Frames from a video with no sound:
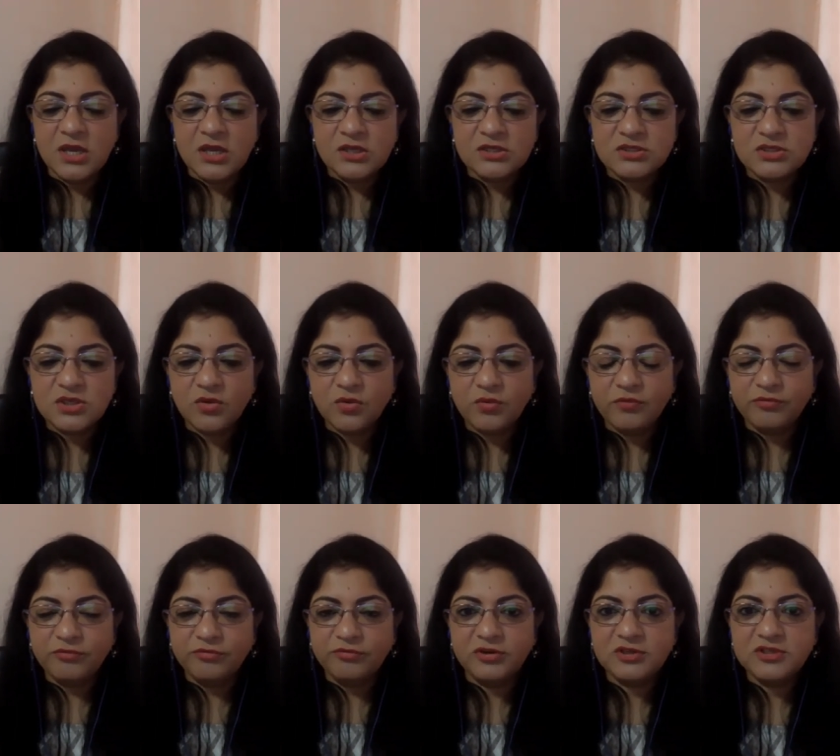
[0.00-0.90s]
So
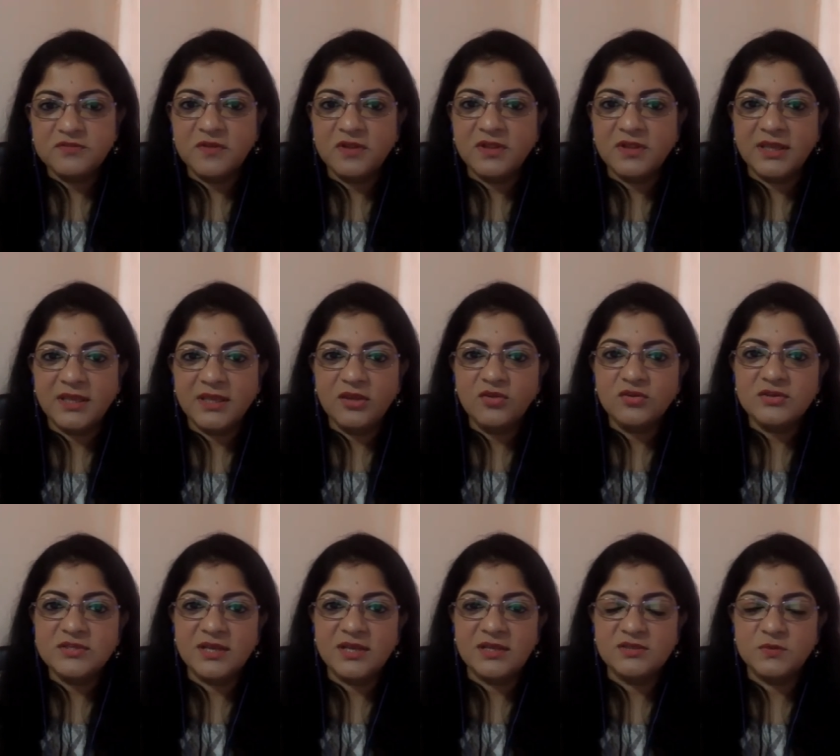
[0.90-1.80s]
first of all, like, can you
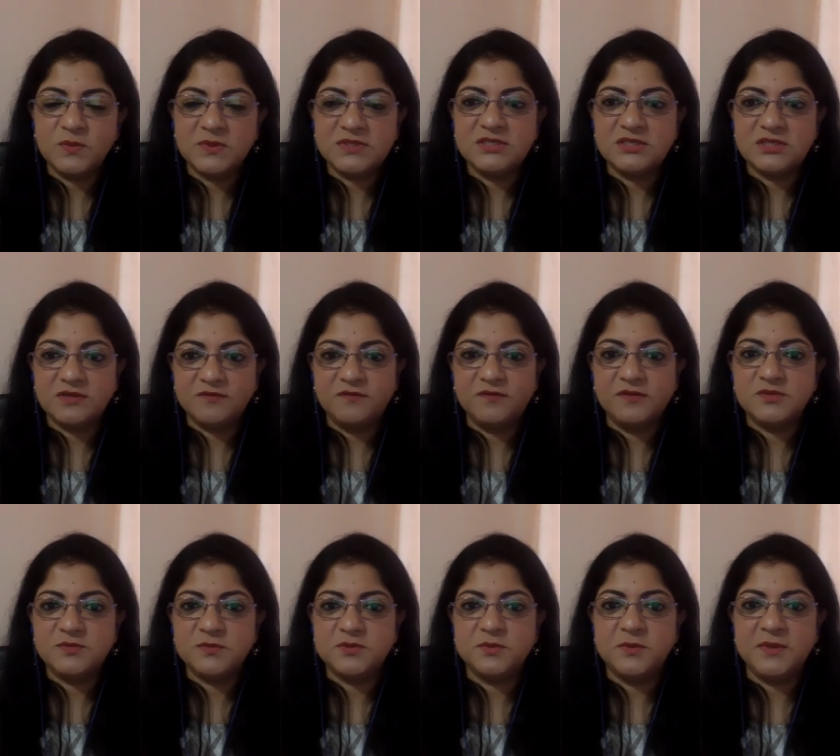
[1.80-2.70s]
tell us what's the
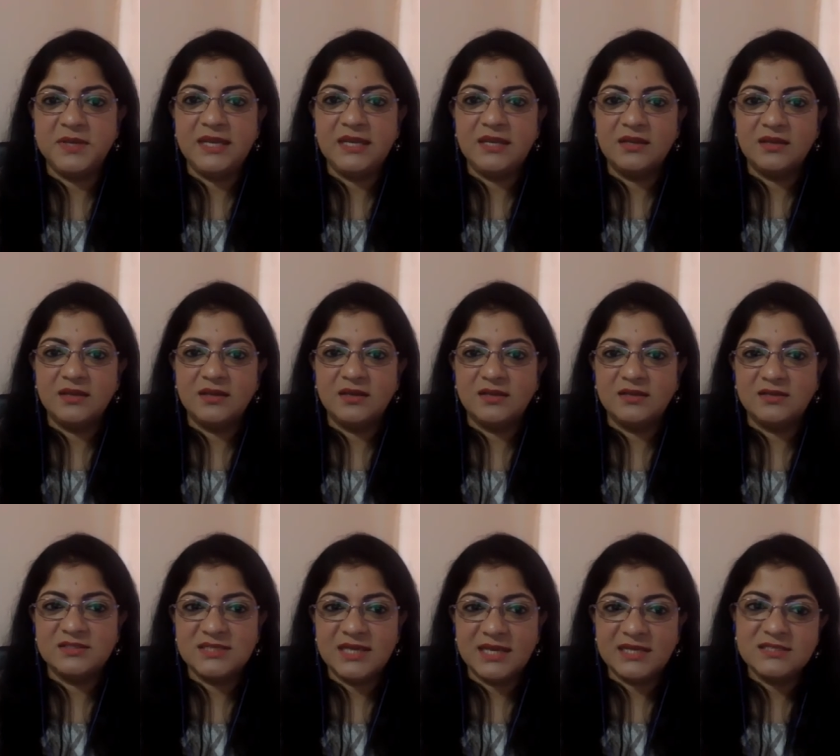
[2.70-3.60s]
difference between
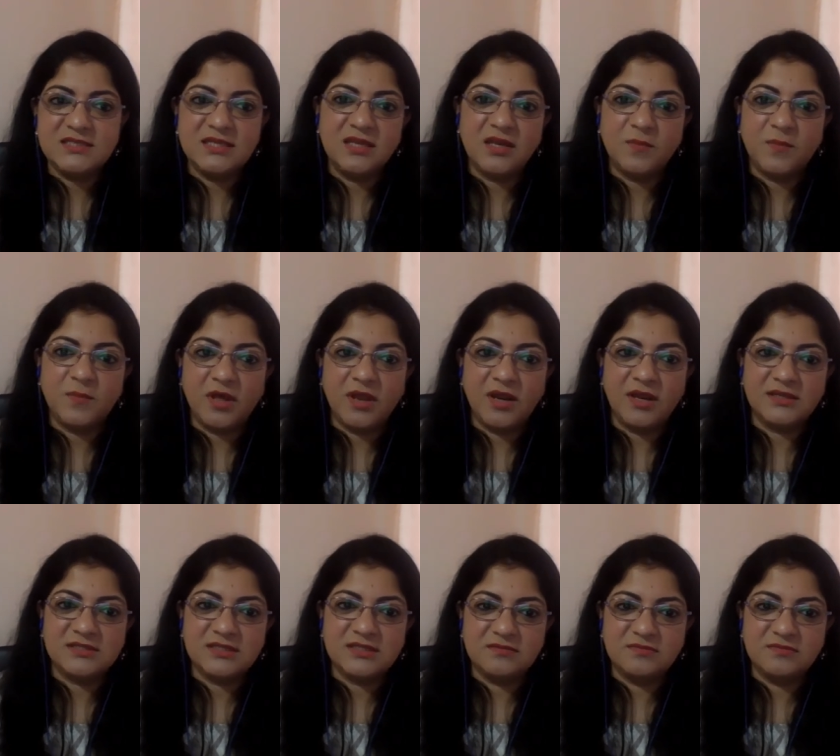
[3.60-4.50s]
testing a
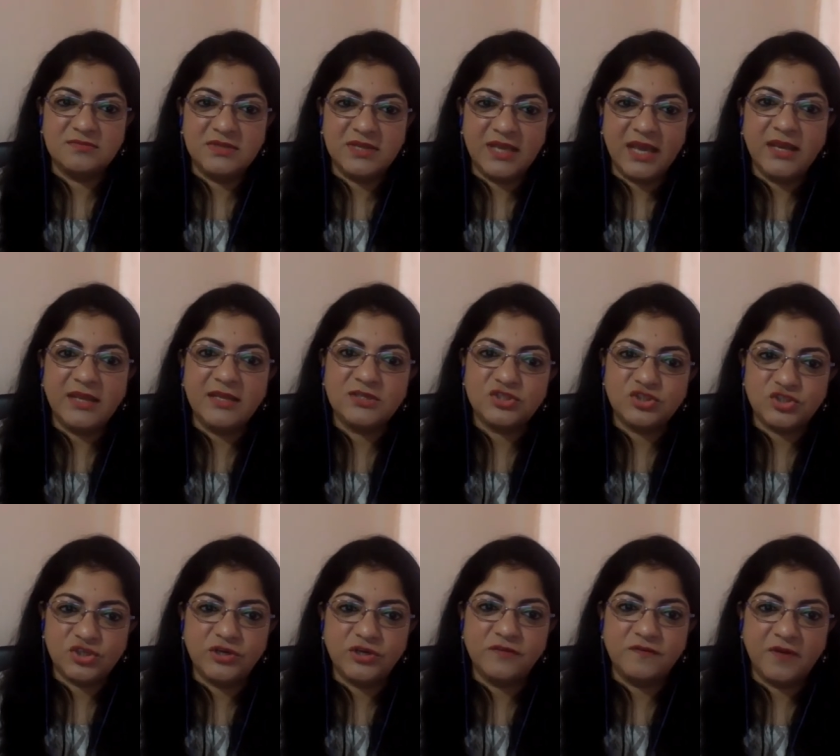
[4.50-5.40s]
product and getting
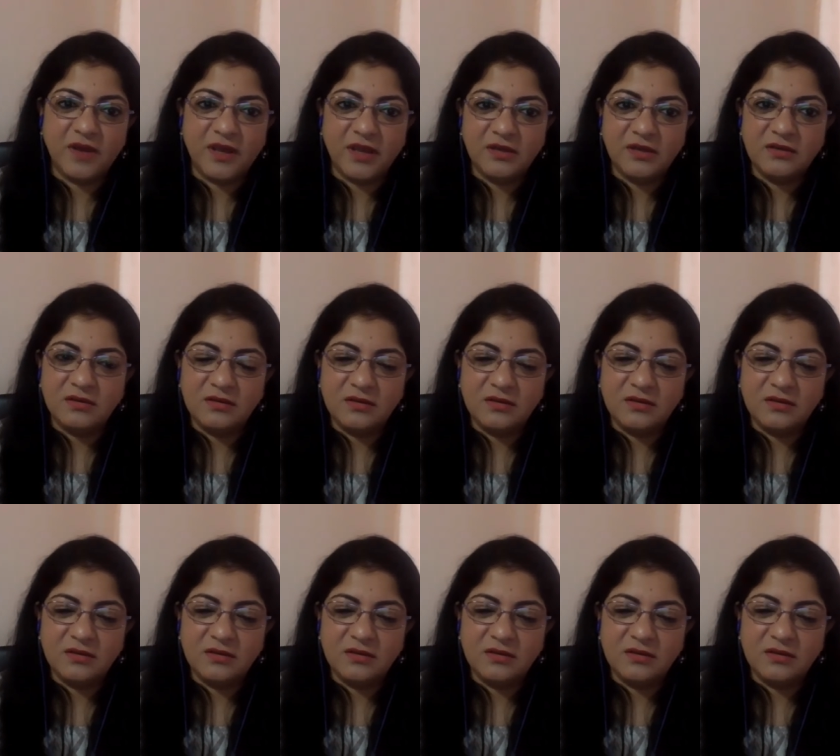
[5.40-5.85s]
certified?